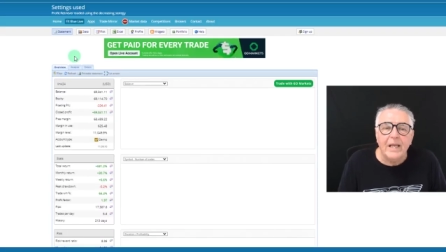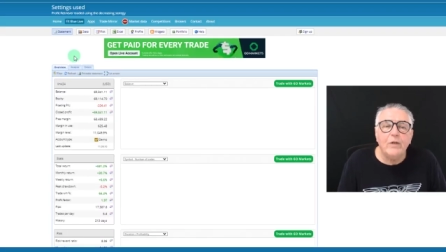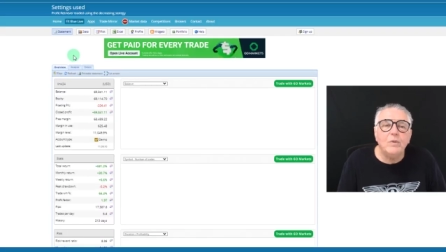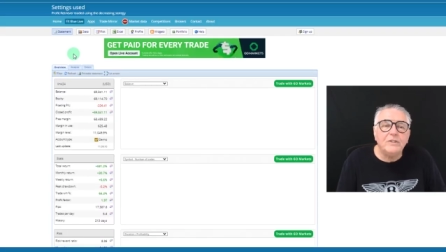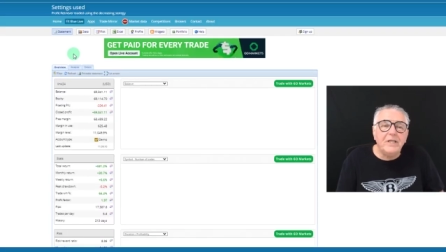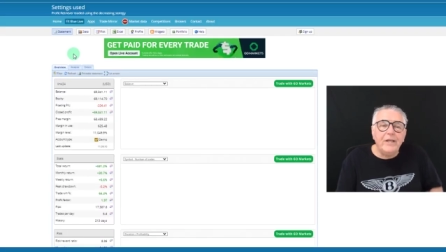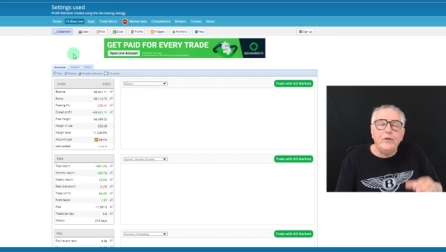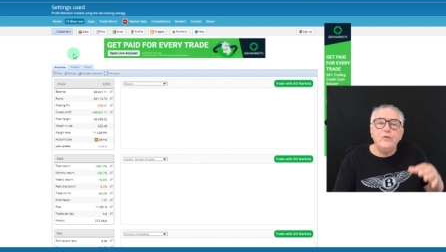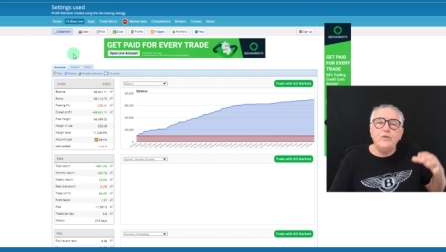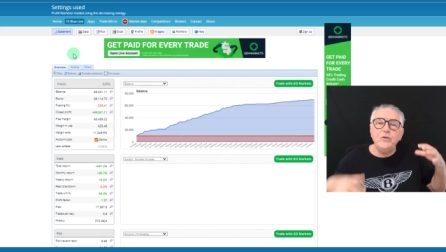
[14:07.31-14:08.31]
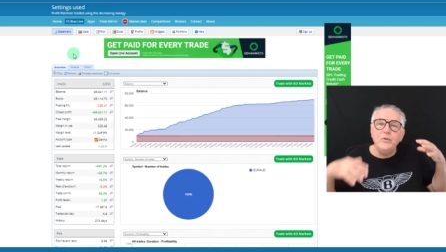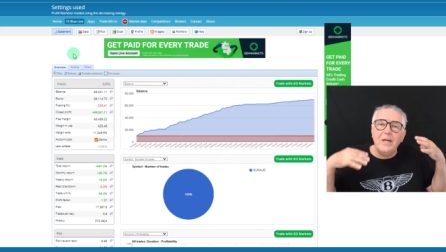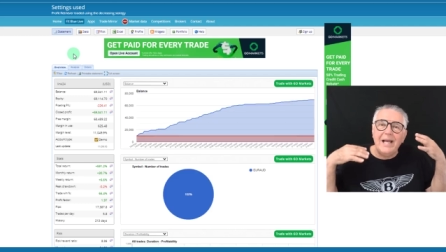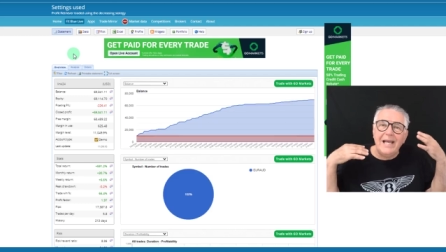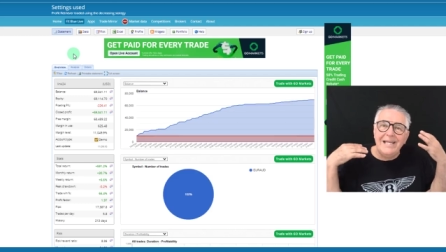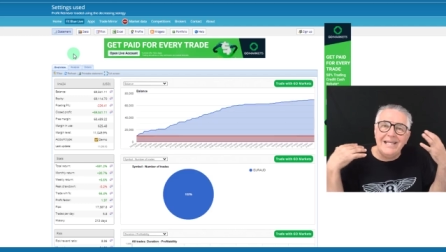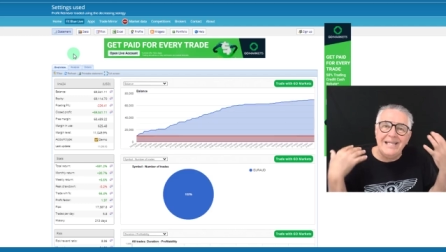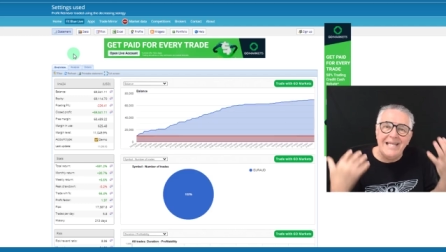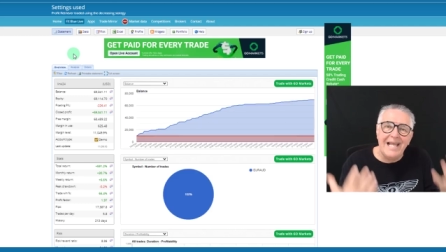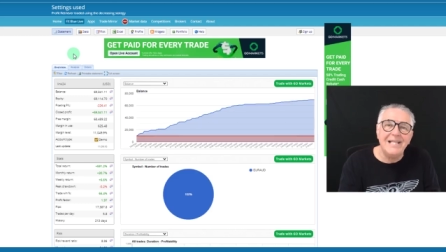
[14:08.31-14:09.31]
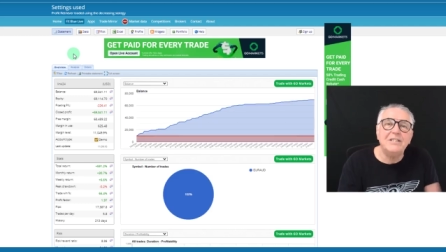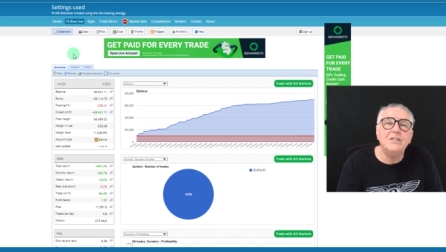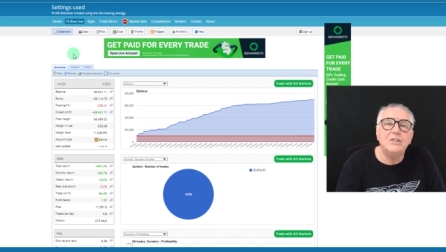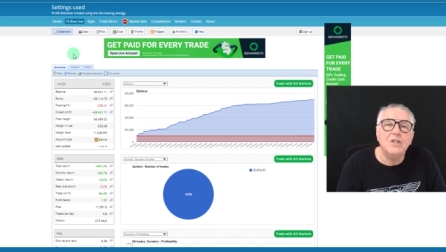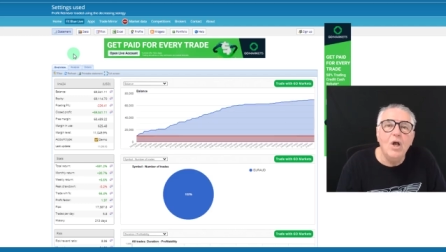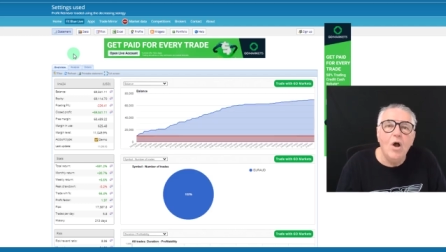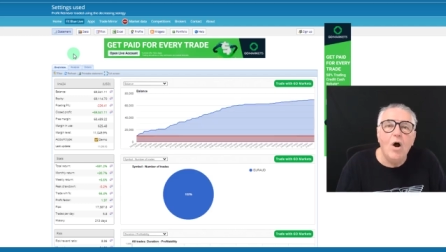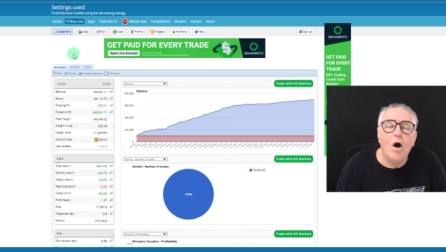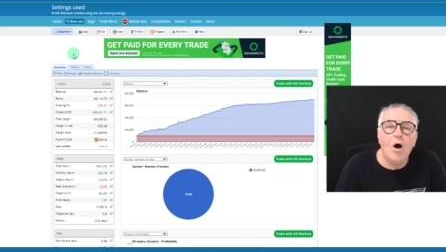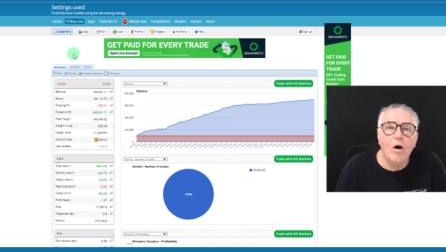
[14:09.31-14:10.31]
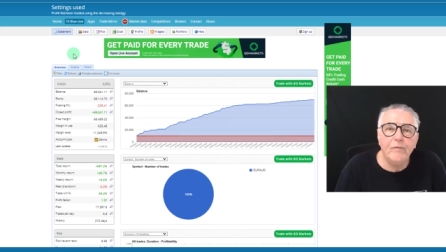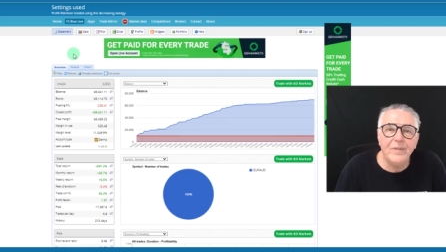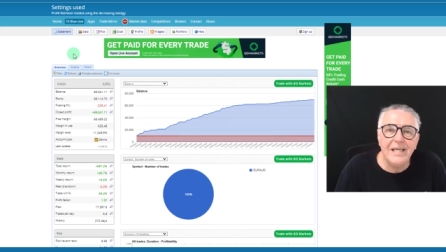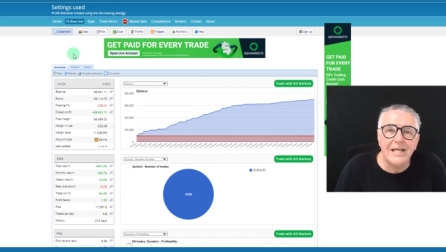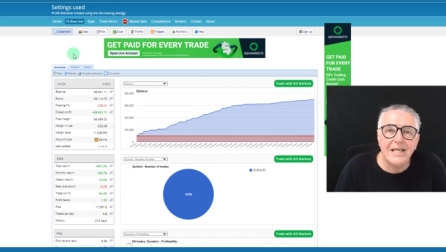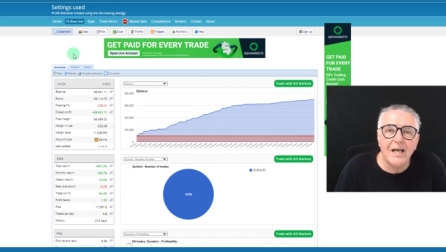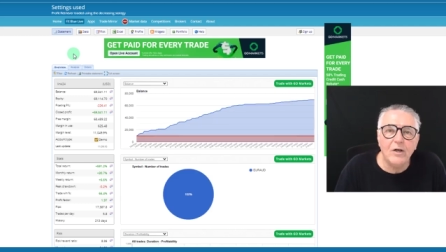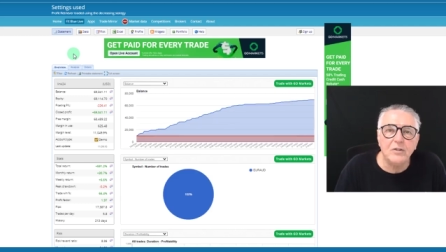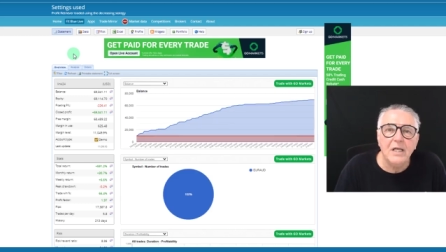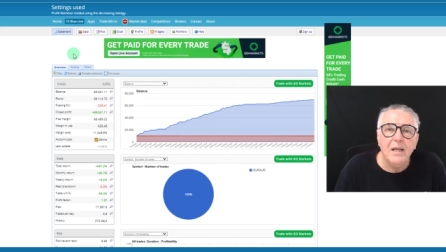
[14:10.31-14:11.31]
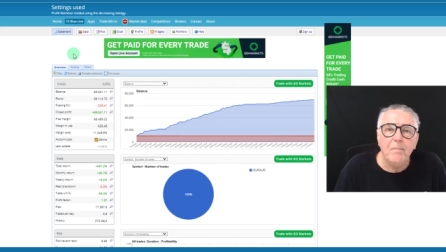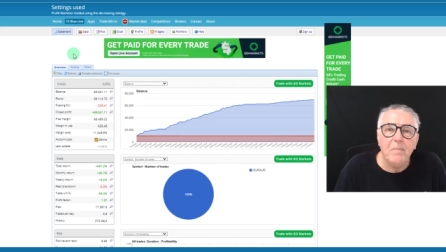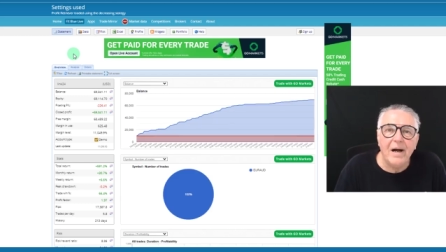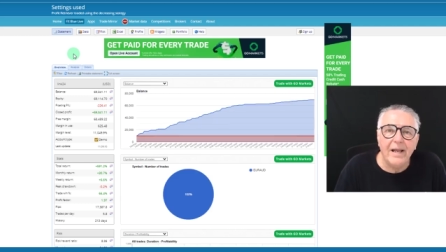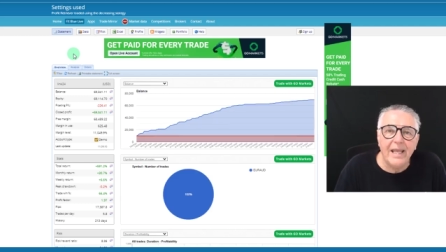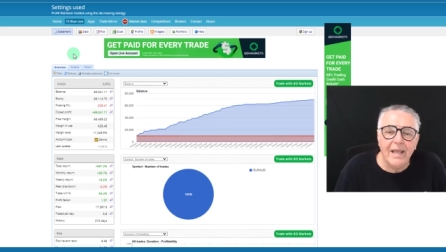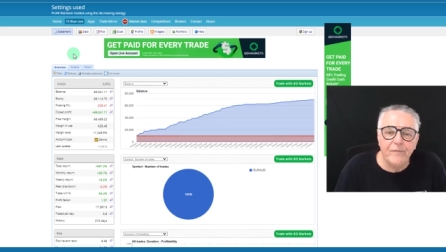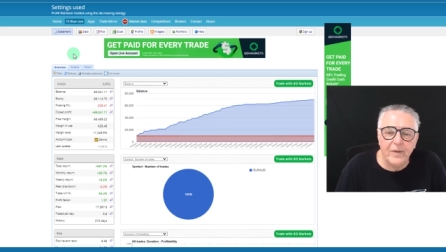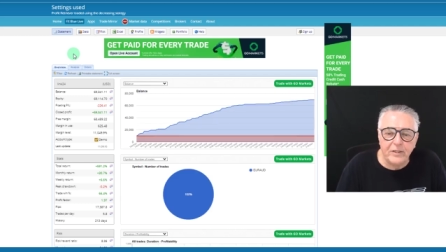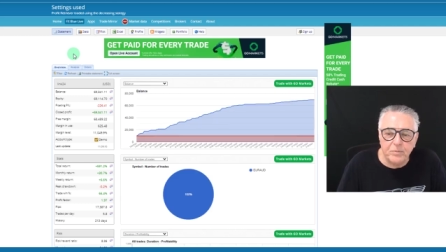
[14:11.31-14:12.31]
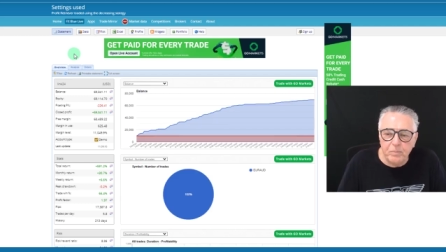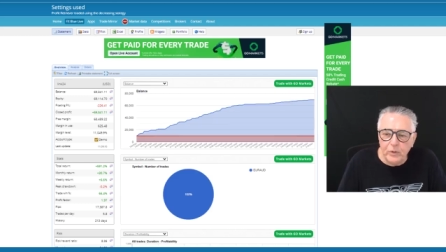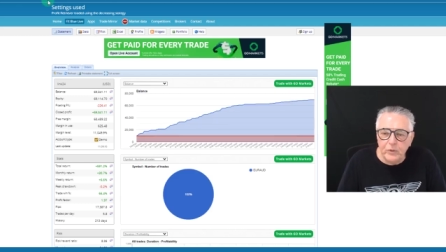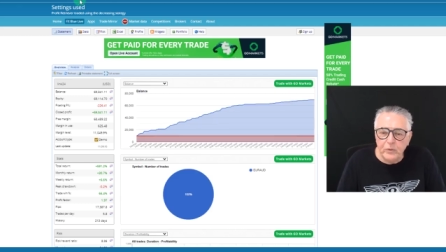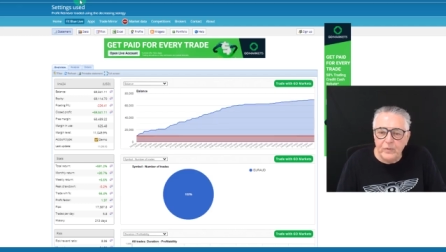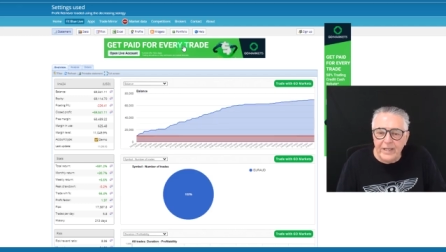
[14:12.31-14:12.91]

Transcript: it will take you to an analysis of the account by FX Blue.